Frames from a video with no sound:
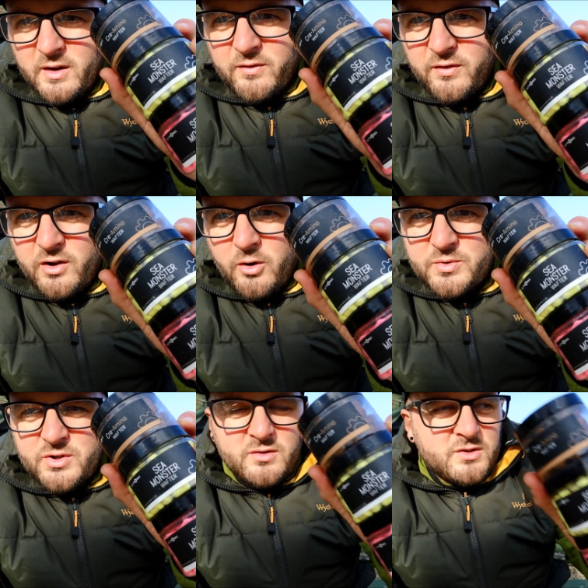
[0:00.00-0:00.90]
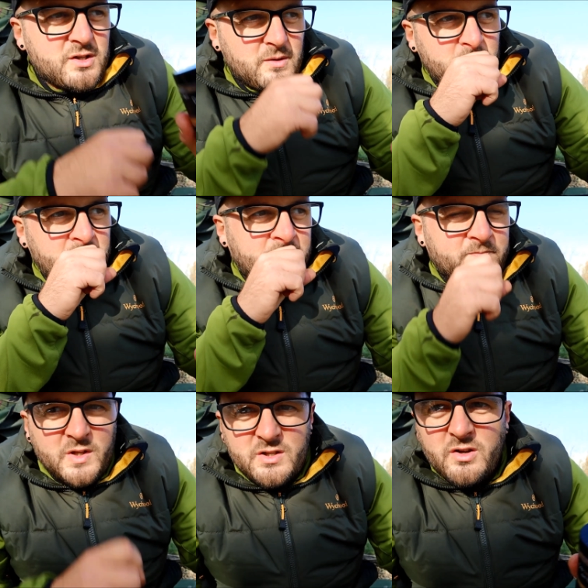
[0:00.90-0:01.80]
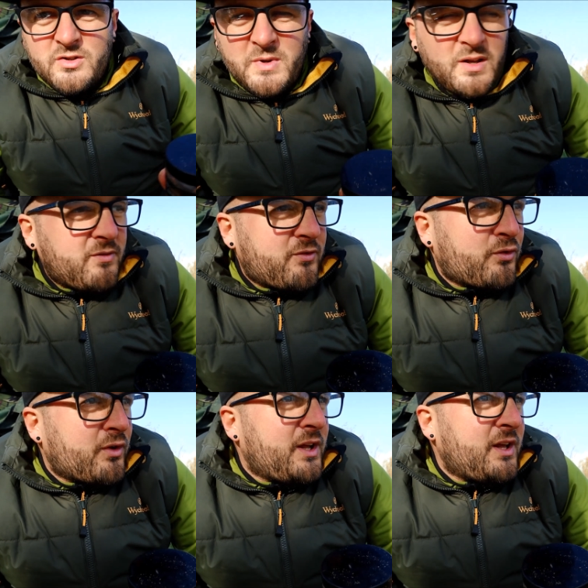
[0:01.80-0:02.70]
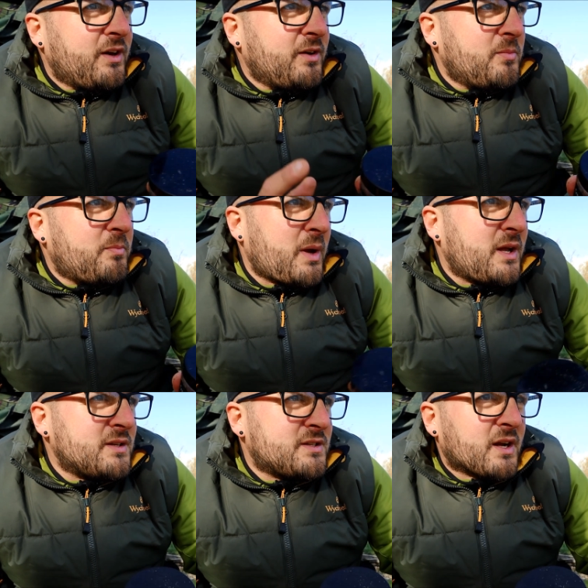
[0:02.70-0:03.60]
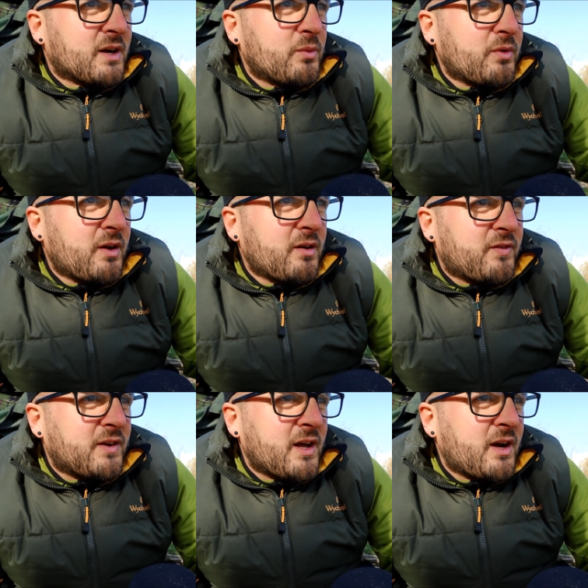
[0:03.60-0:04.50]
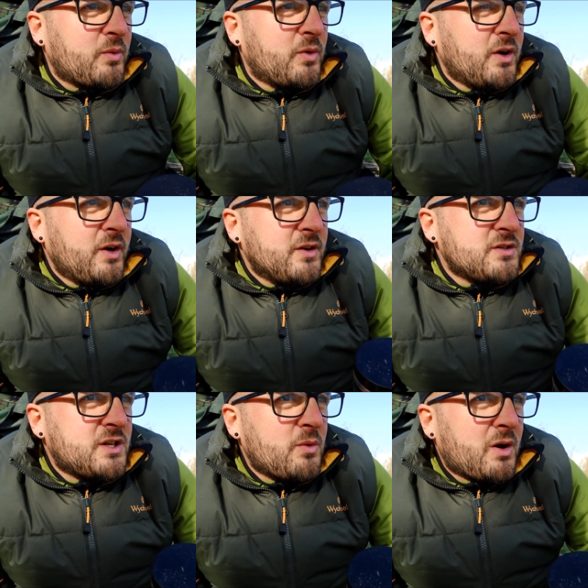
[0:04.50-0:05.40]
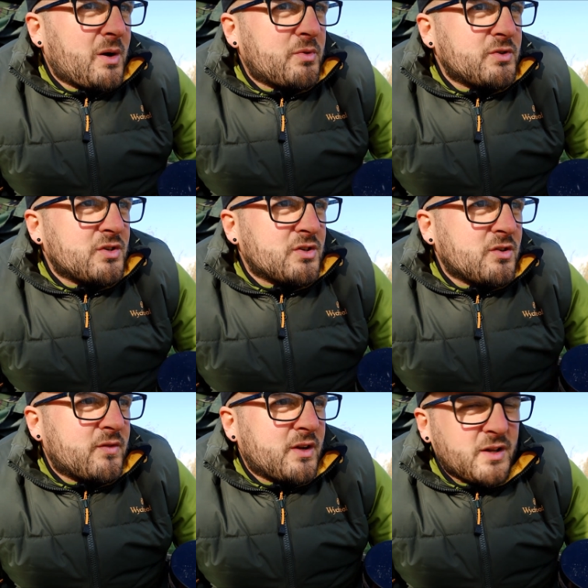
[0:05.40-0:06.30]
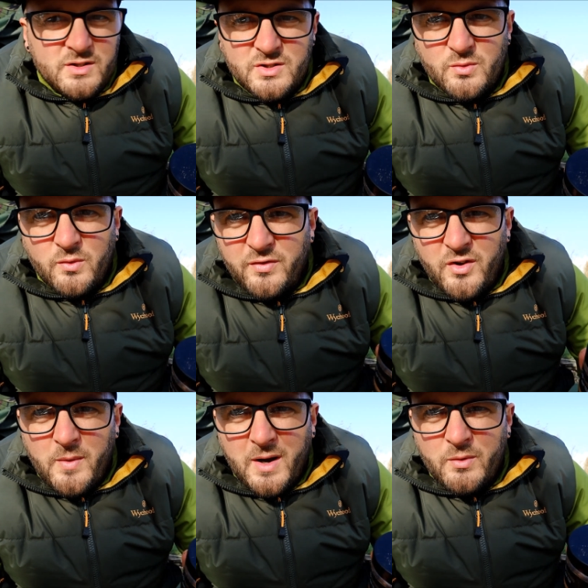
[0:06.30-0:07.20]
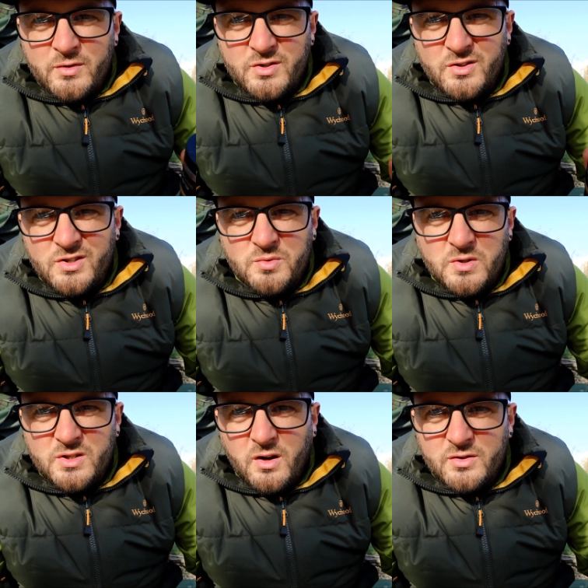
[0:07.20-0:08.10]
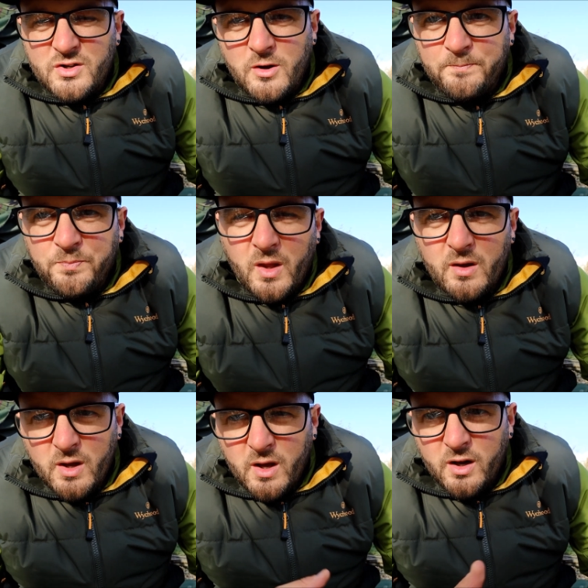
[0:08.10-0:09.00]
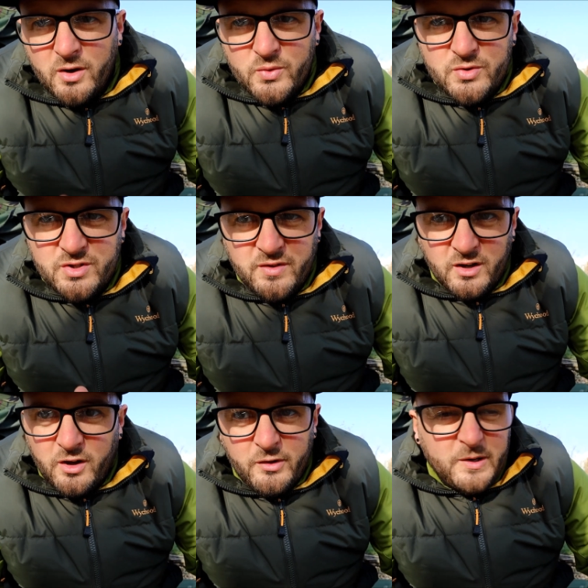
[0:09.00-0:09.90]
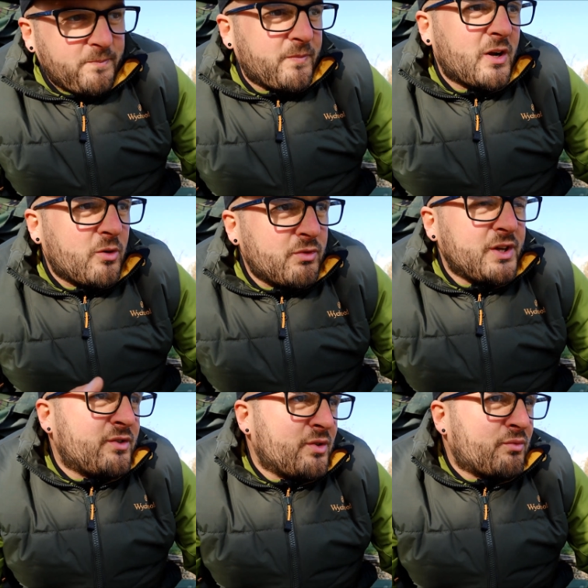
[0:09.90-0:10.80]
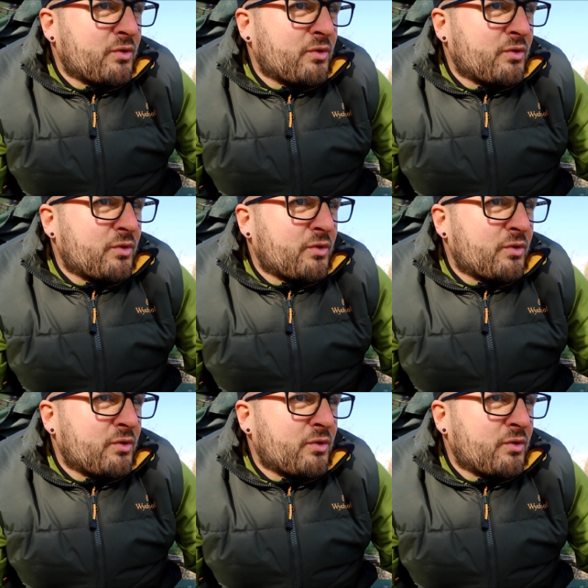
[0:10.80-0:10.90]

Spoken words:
3 options excuse me, 3 baits out there for now. See what happens just over the next sort of few hours, just as we start to lose the light. Then I'll redo the